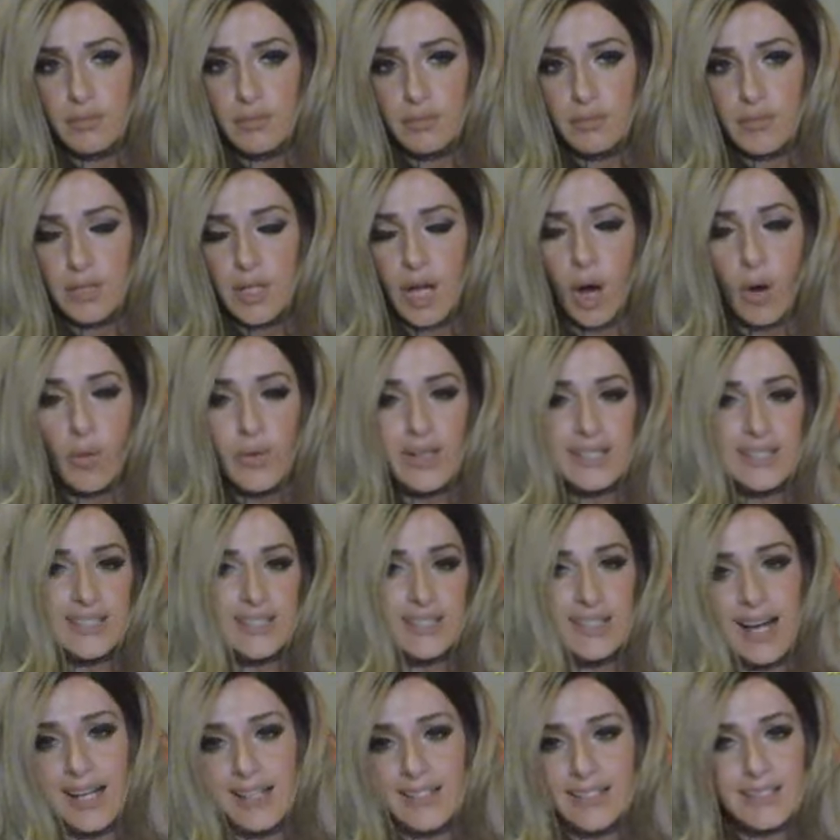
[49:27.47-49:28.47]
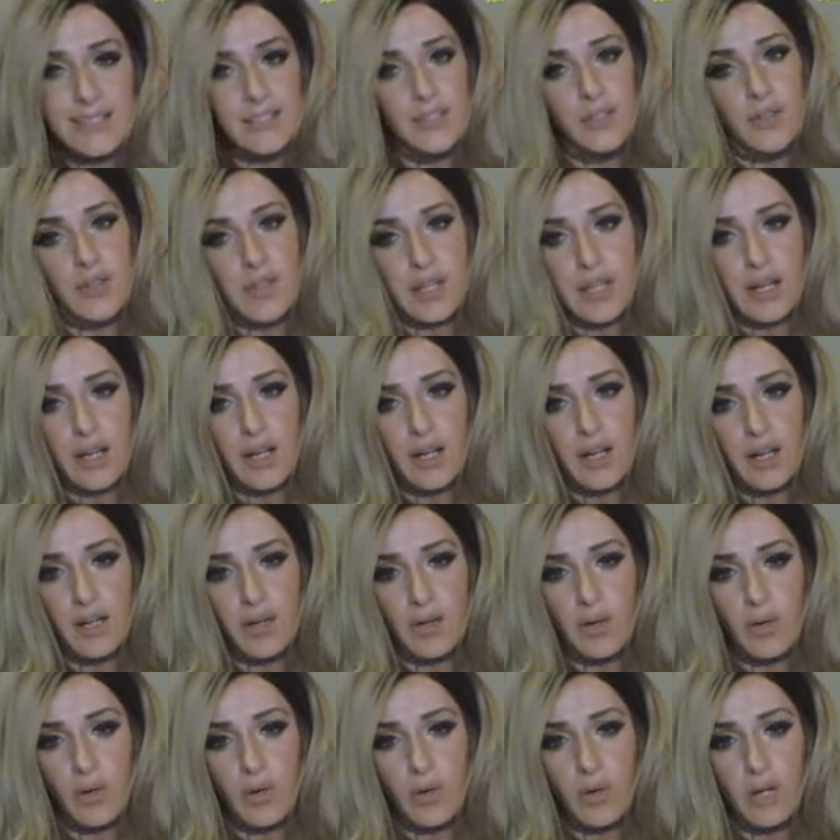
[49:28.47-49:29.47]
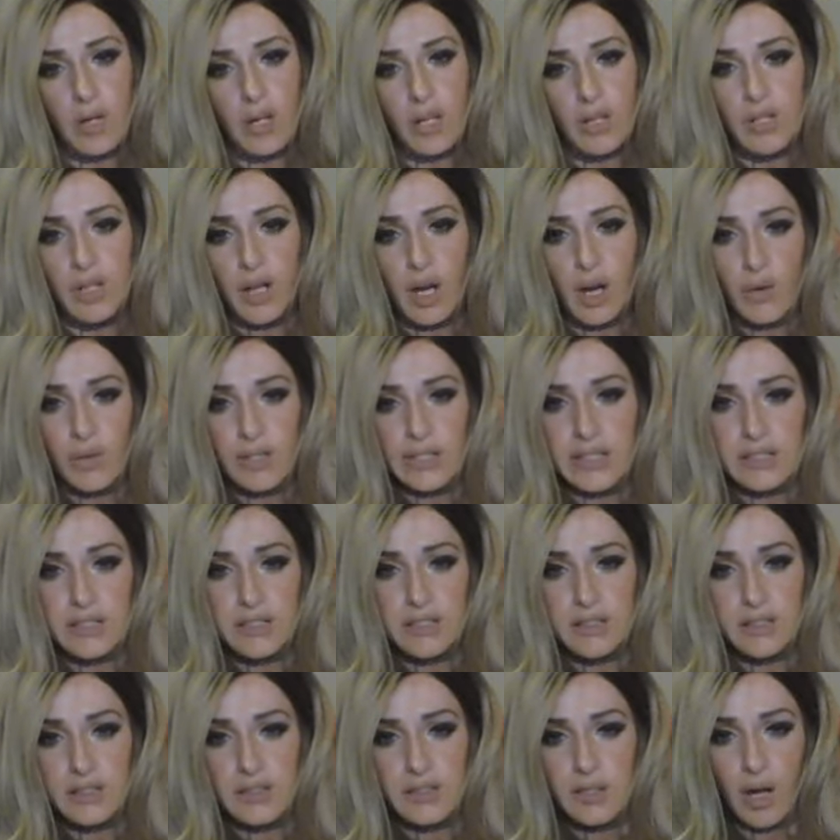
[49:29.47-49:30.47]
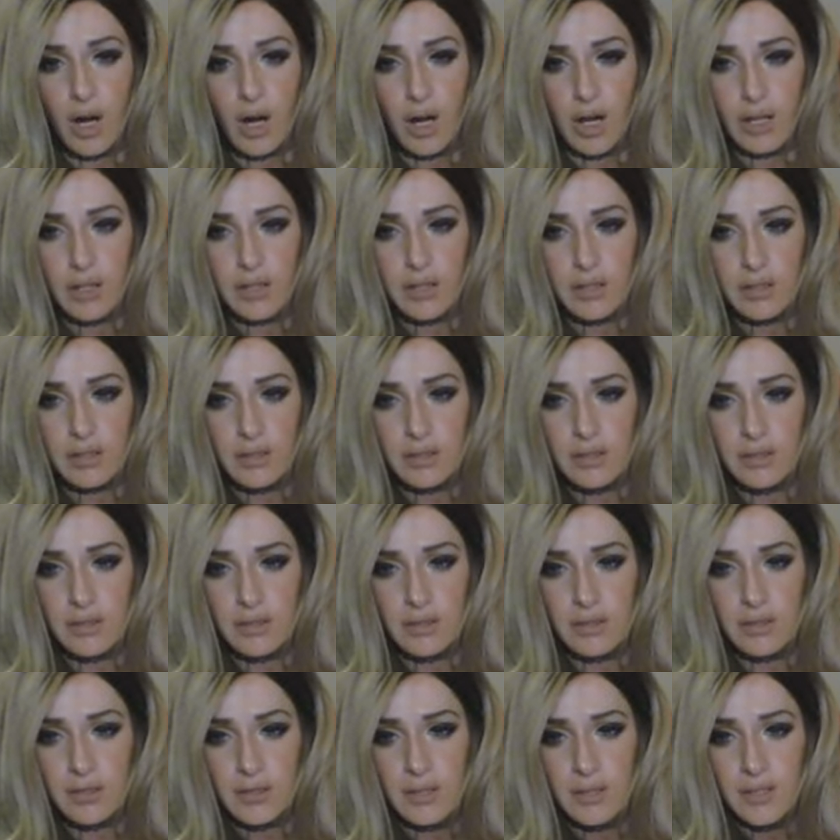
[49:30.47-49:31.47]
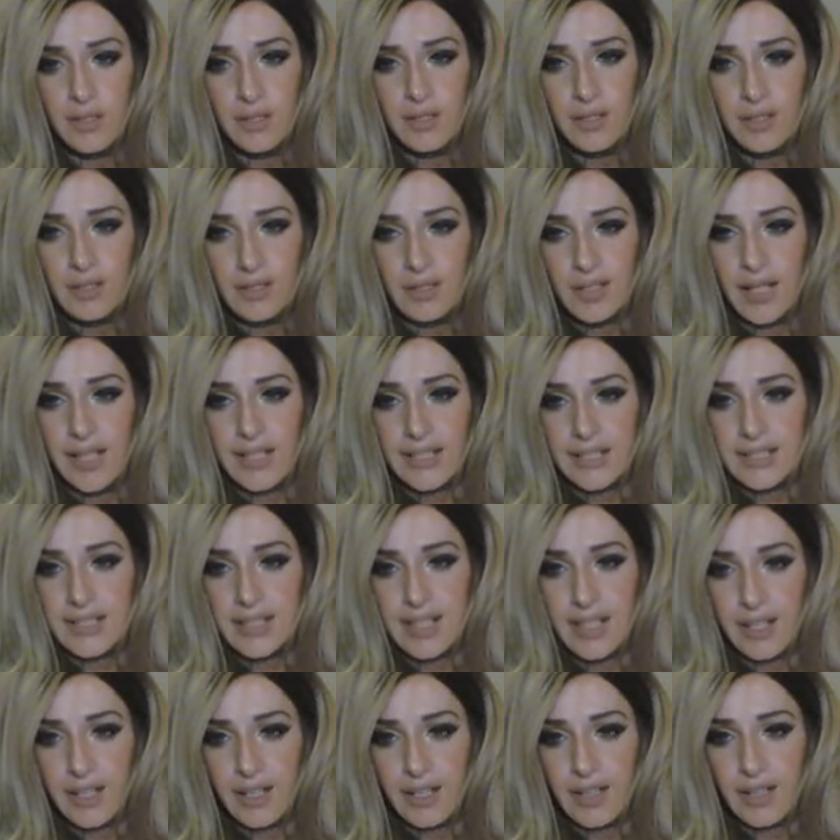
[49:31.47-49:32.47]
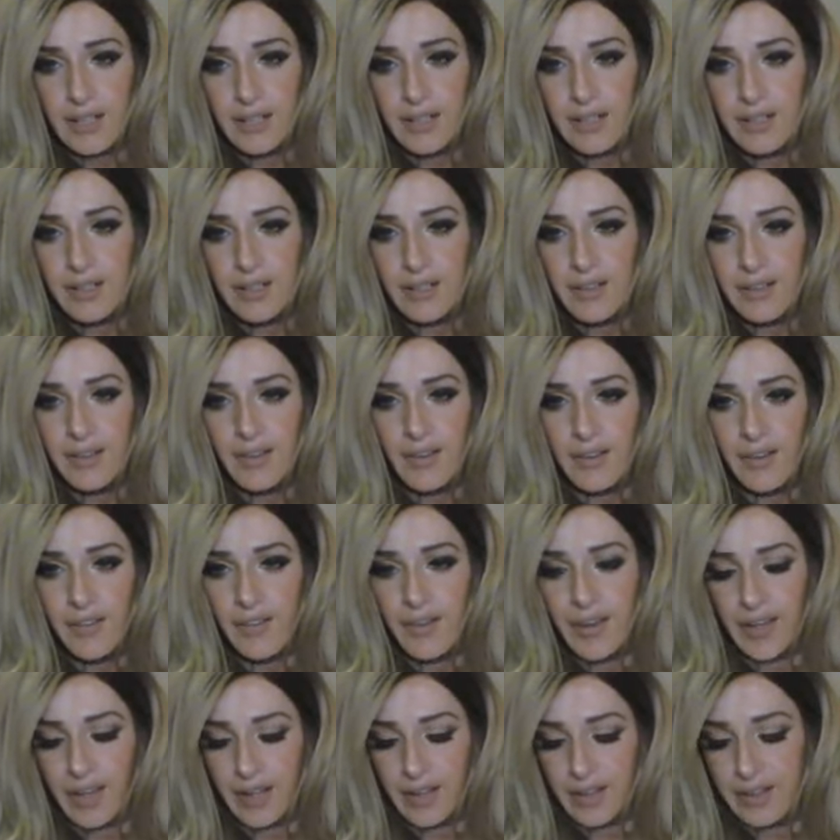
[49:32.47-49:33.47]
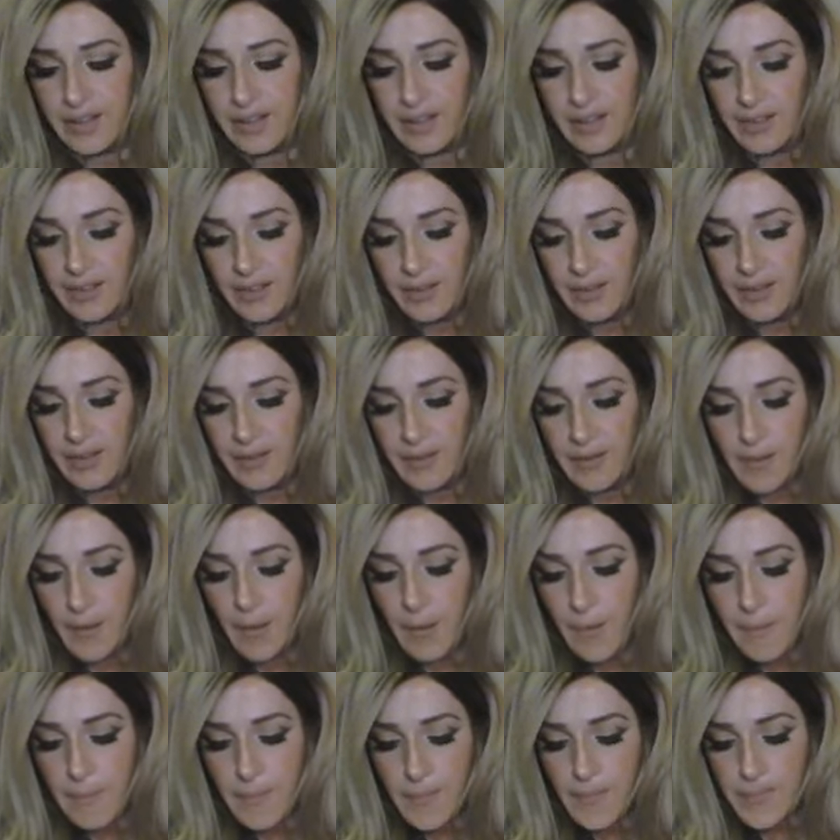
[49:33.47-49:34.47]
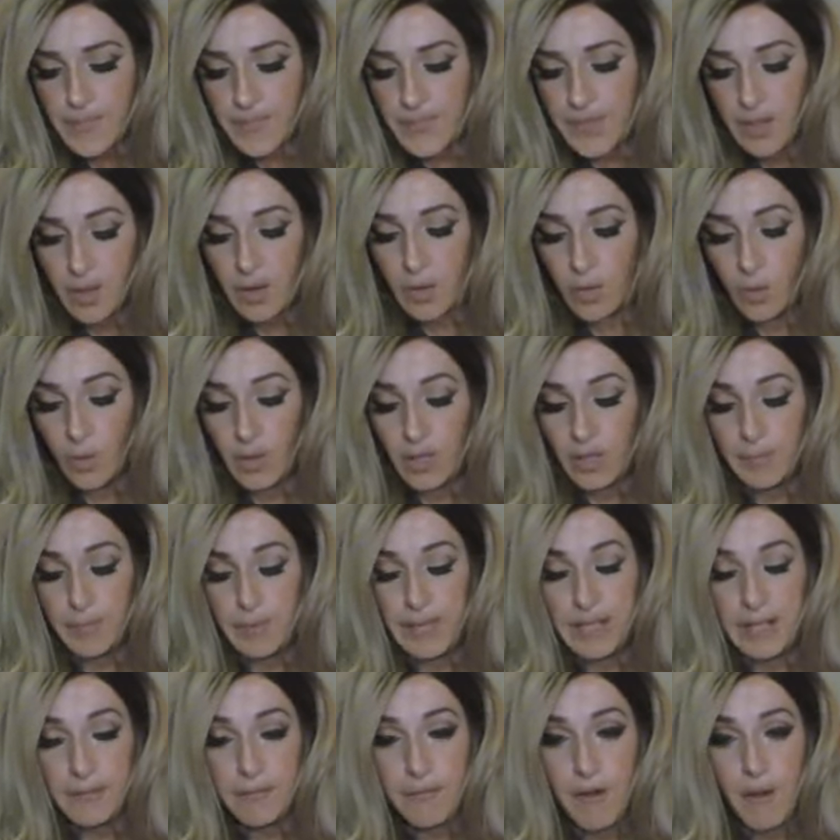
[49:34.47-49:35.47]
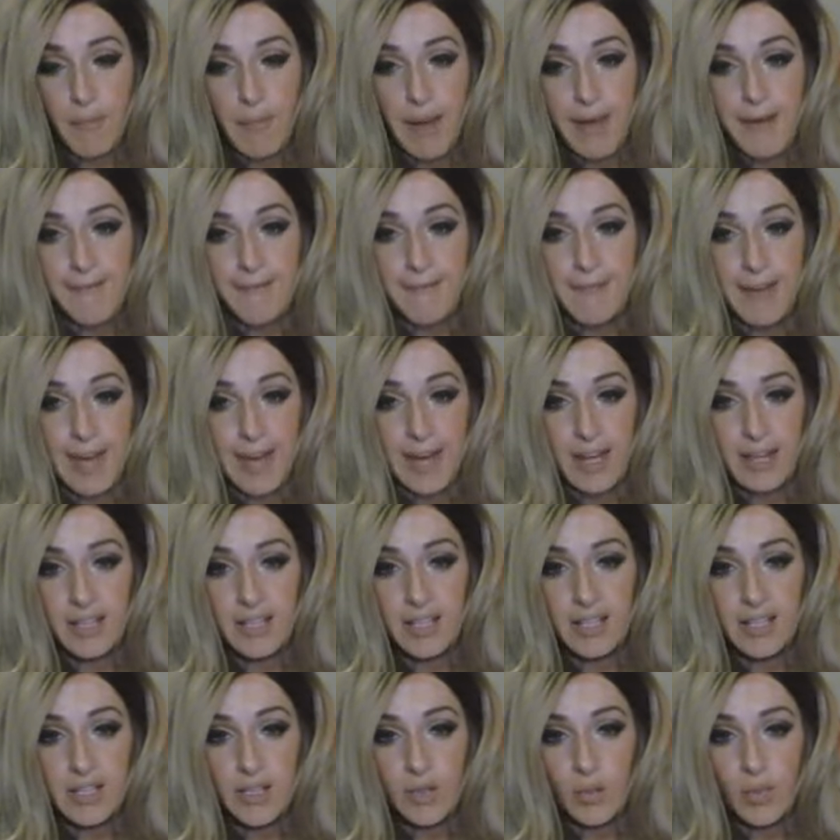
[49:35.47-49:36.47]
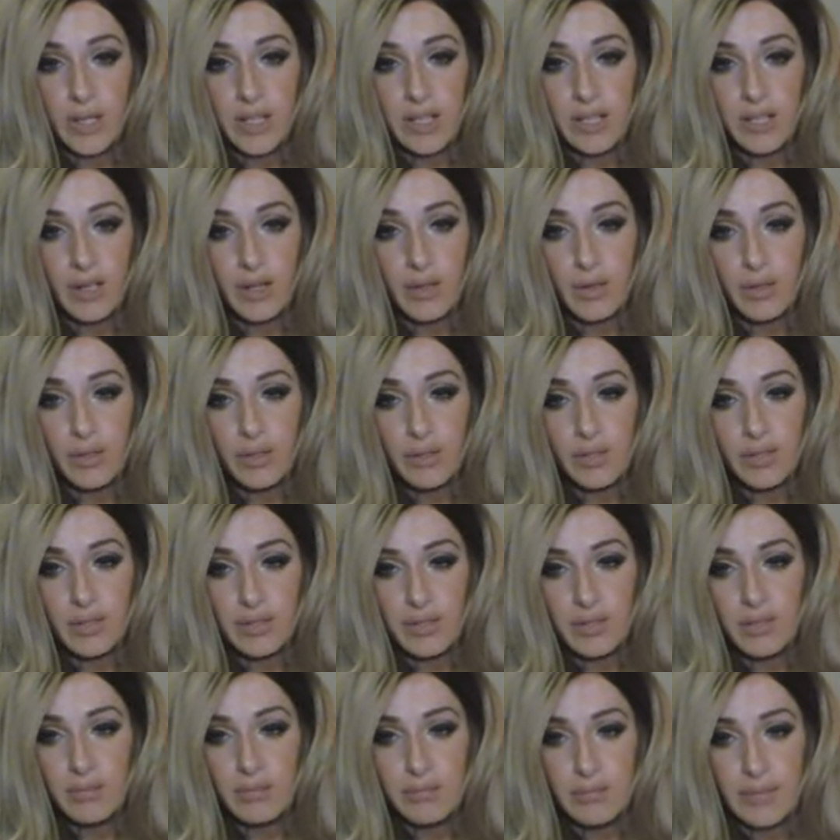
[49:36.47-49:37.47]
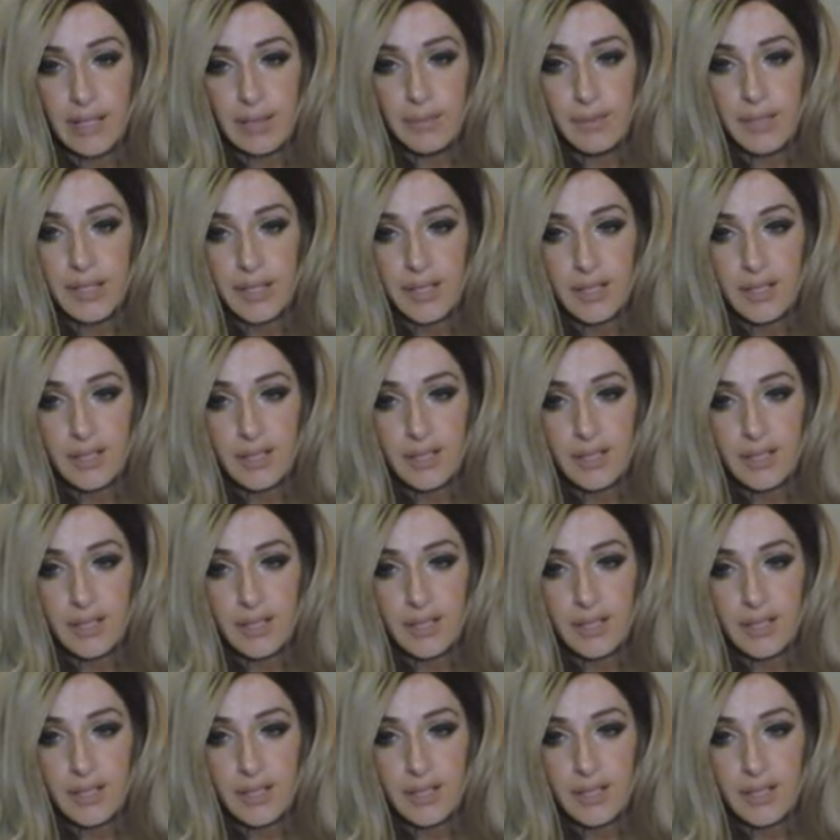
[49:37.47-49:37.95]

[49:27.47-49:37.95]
No, it's not still there, or no, it's gone. It's here. Okay. Would it be from my fan in the window? Maybe?